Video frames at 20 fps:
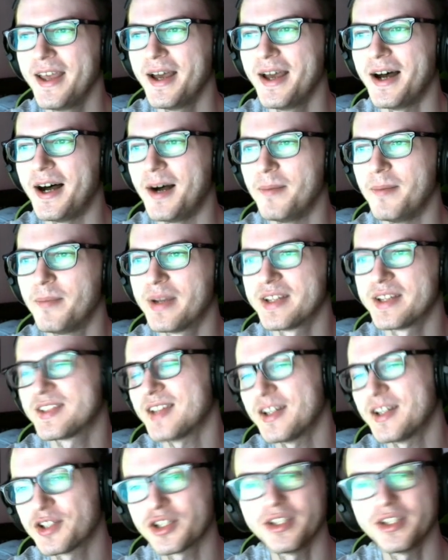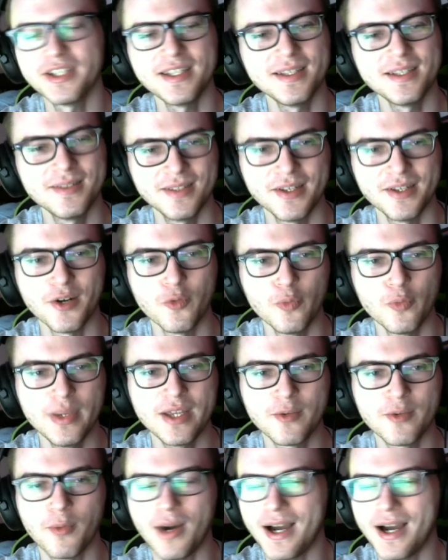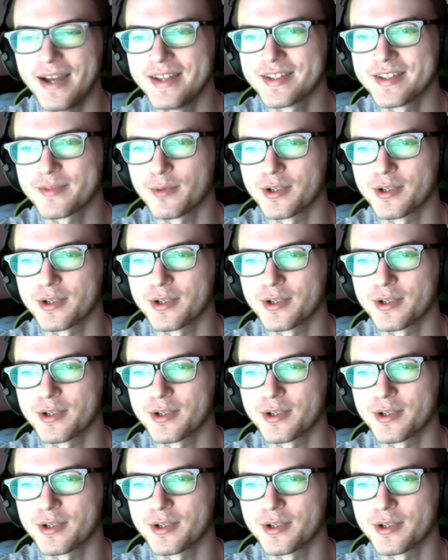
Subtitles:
But essentially, you know, week-wise,